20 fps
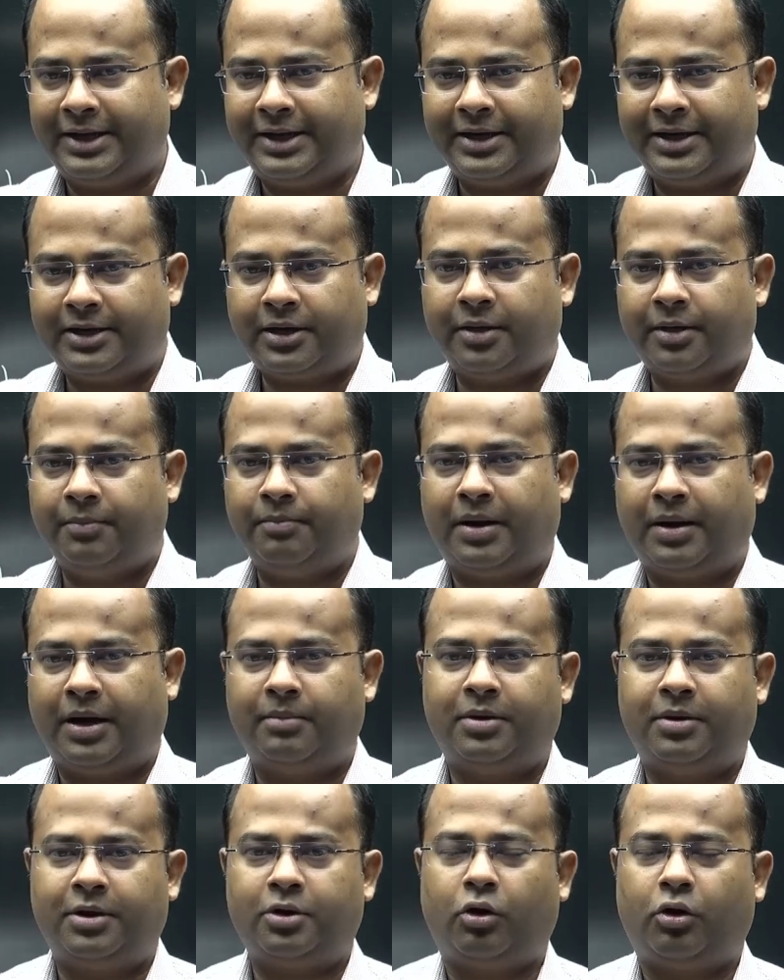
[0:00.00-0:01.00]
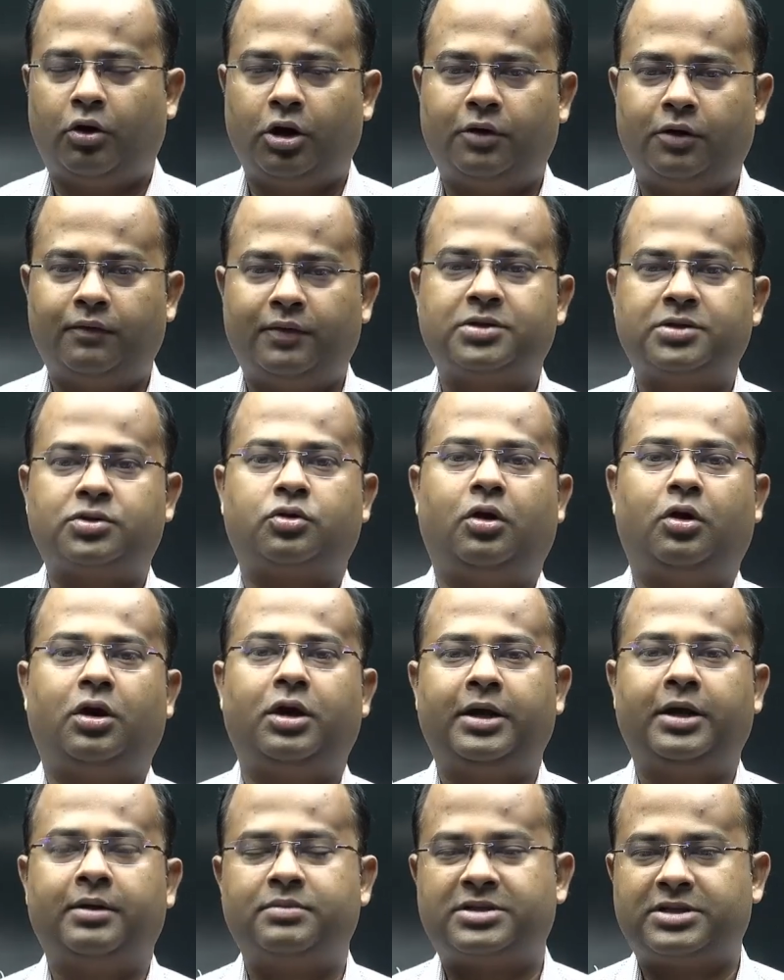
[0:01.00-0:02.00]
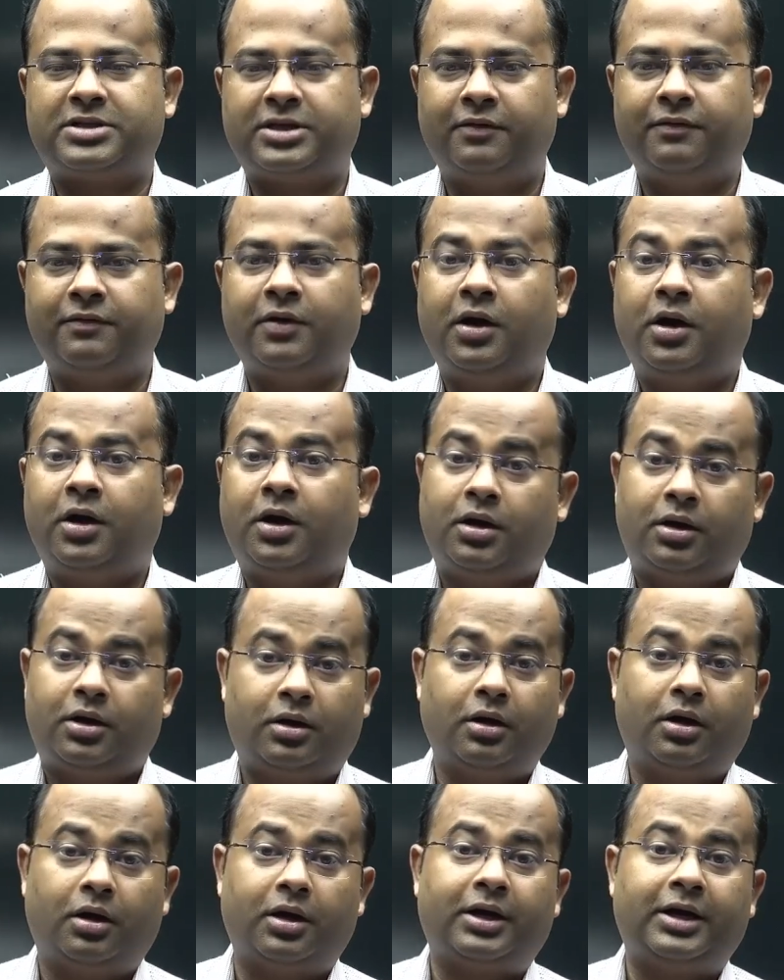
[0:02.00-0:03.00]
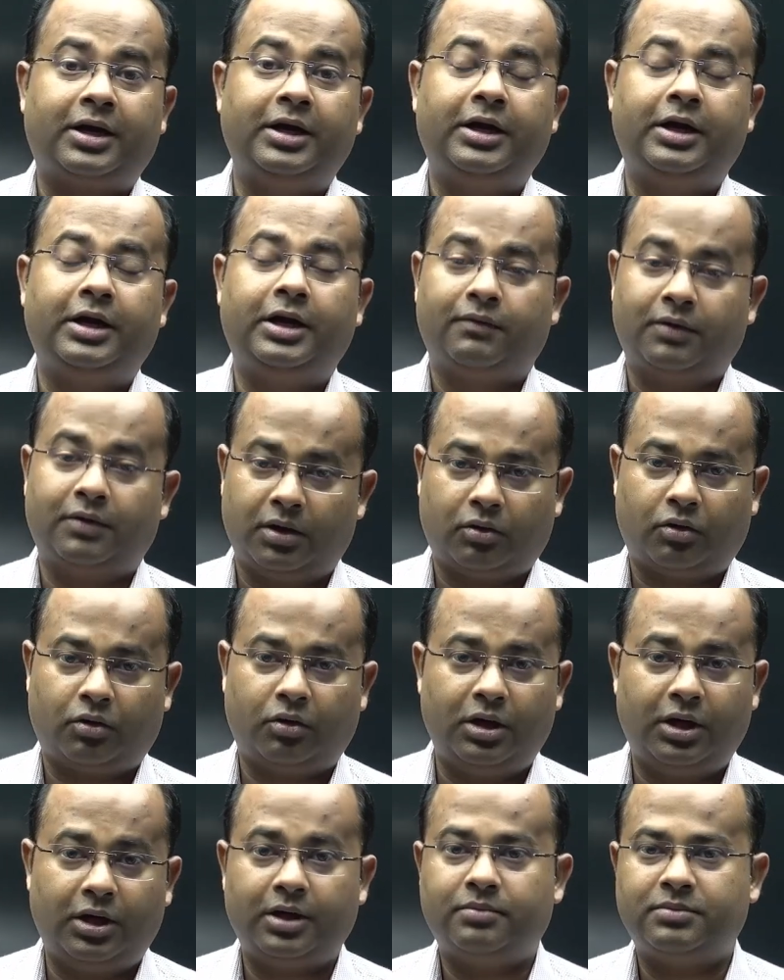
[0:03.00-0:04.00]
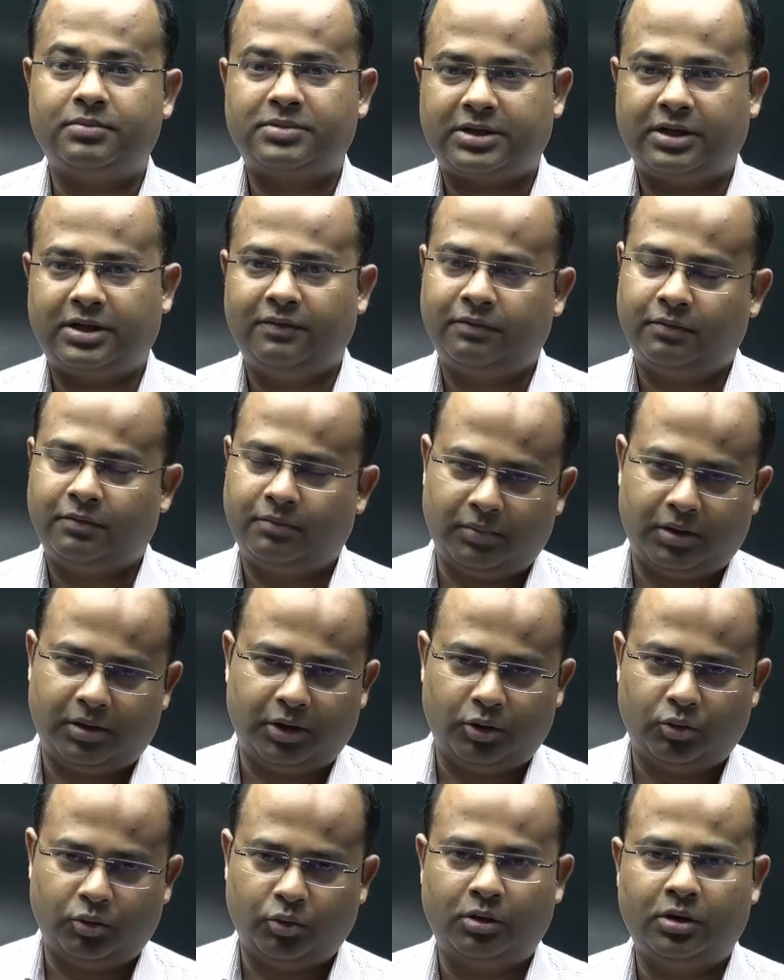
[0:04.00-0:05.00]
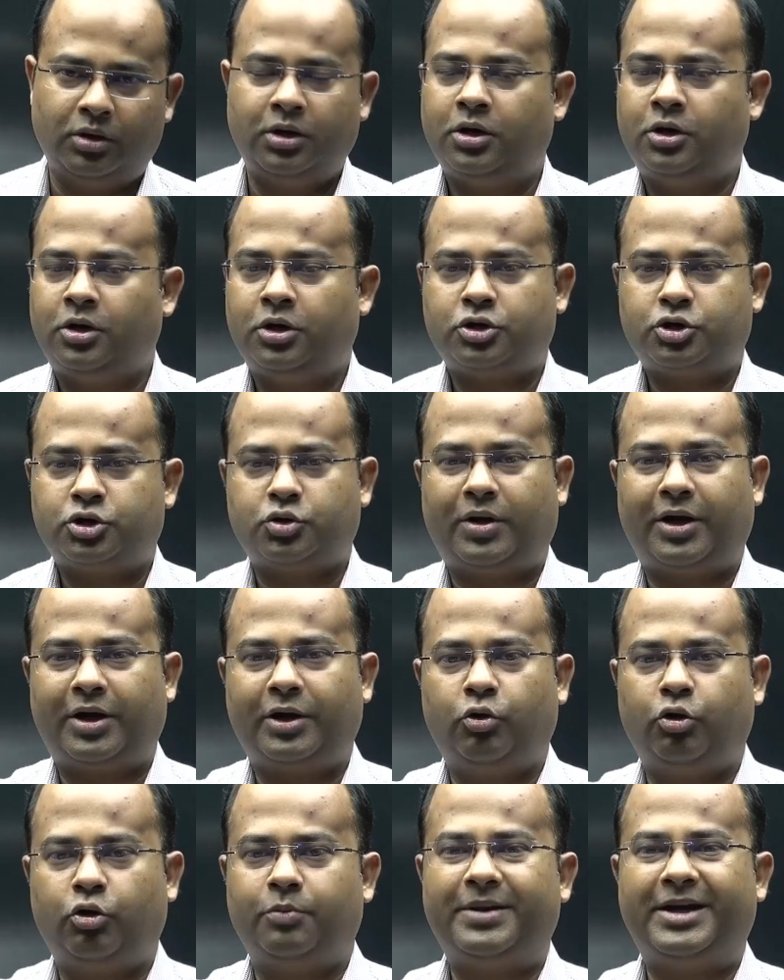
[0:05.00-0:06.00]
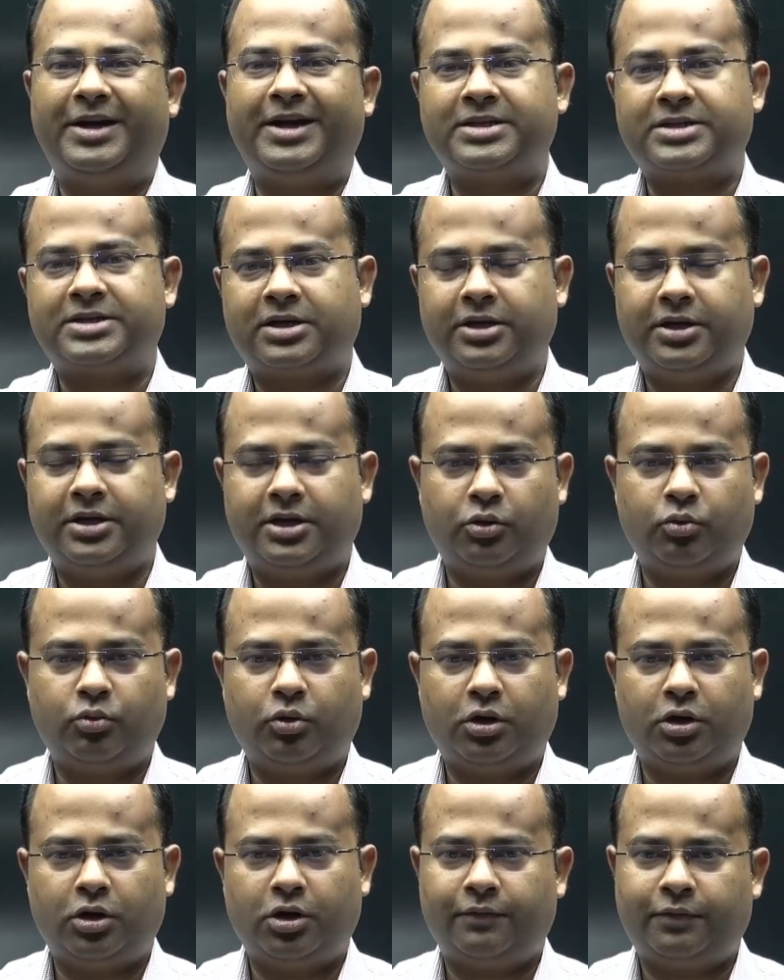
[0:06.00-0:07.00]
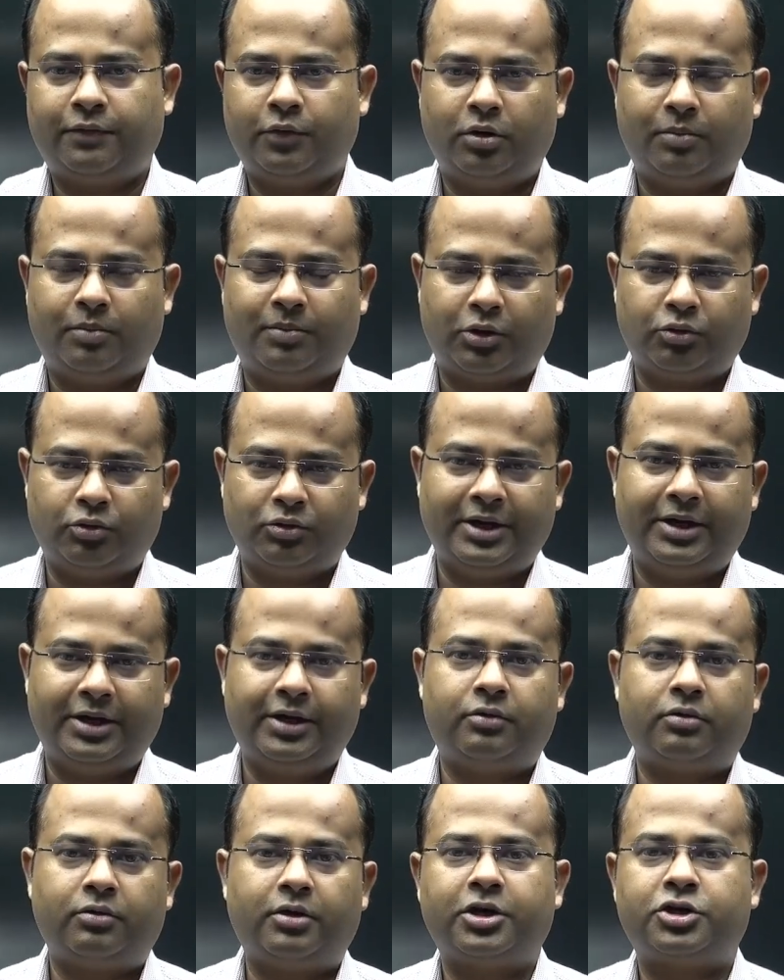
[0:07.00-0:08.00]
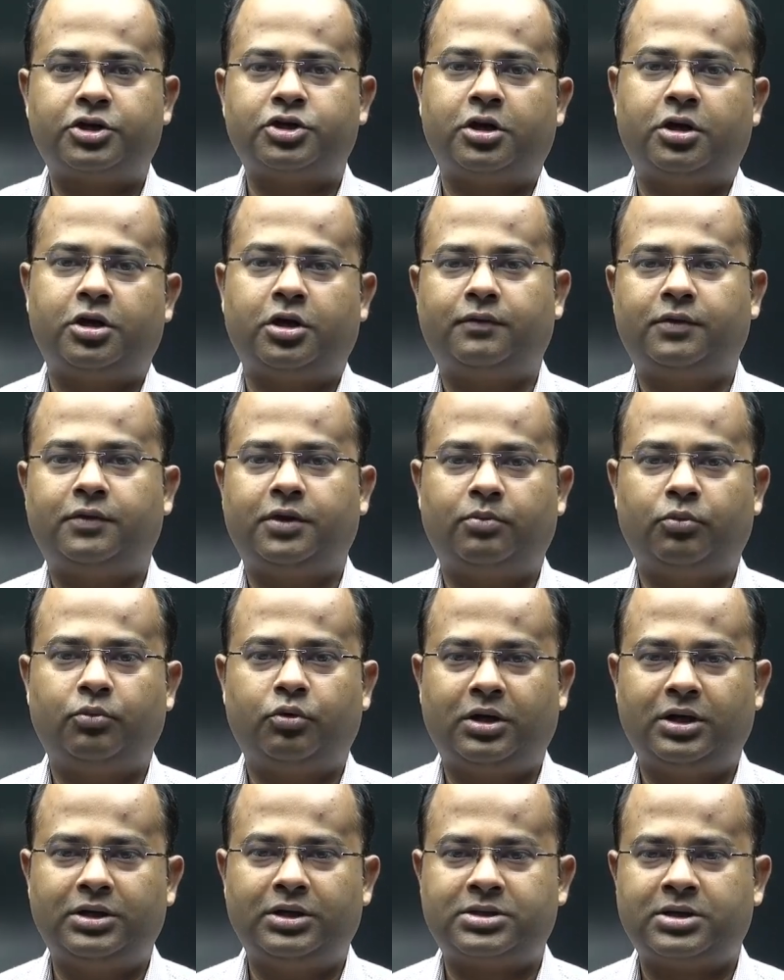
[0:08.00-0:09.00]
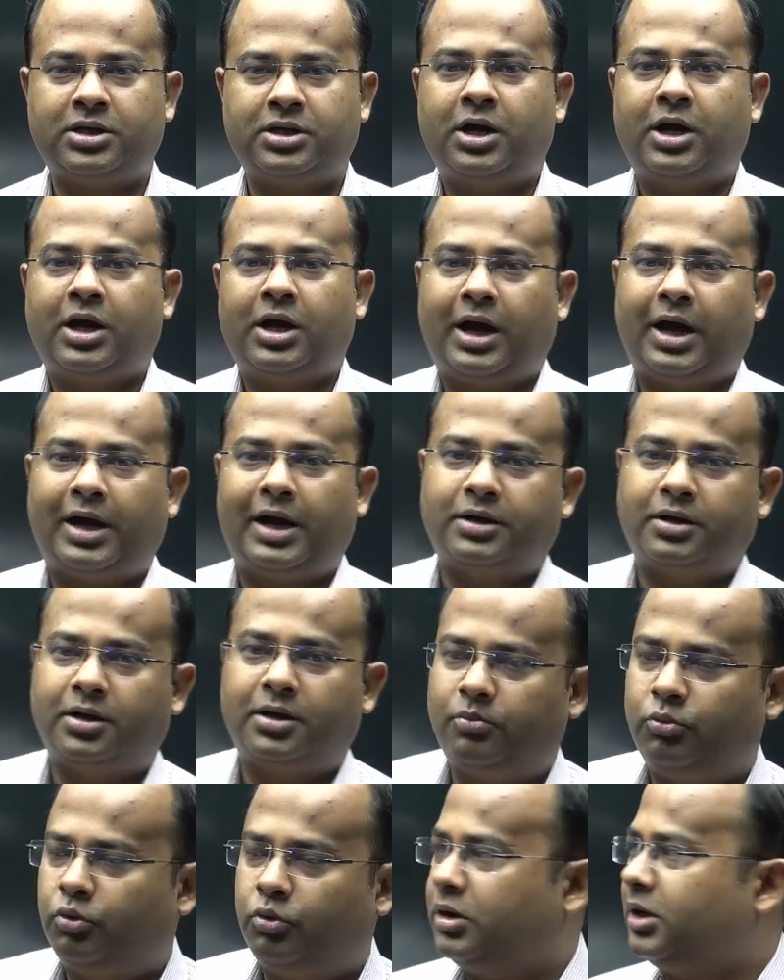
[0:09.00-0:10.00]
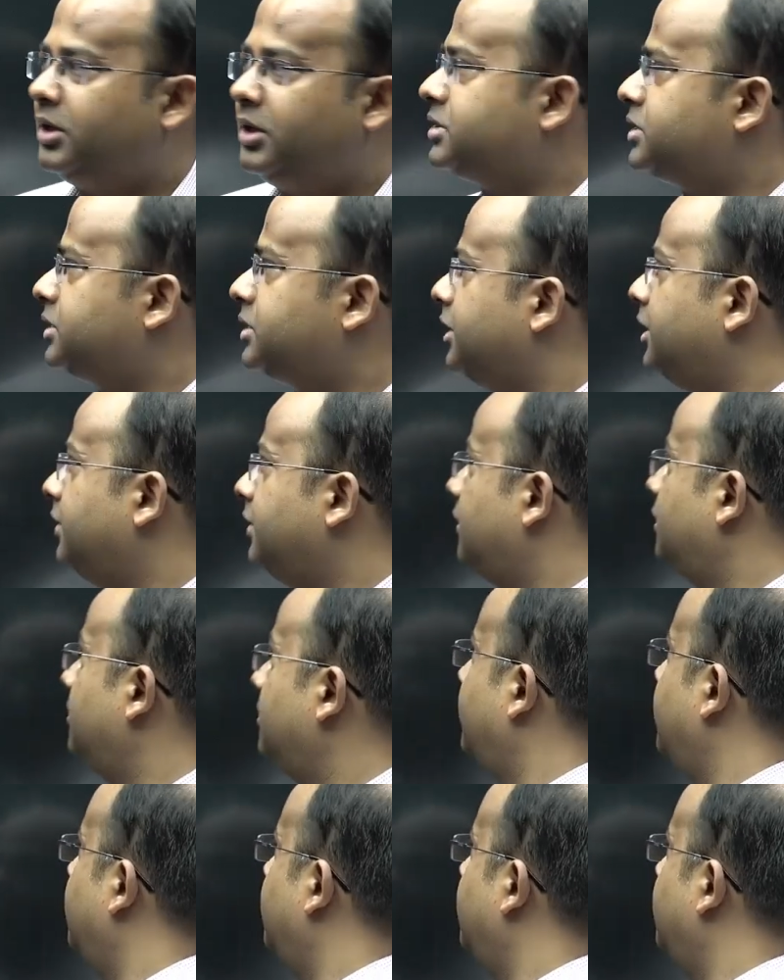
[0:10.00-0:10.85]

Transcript: that ki Babur always called himself Turk, he never called himself Mongol. So I hope it is clear to all of you about the introduction of the Mughals. And the Mughals, they will be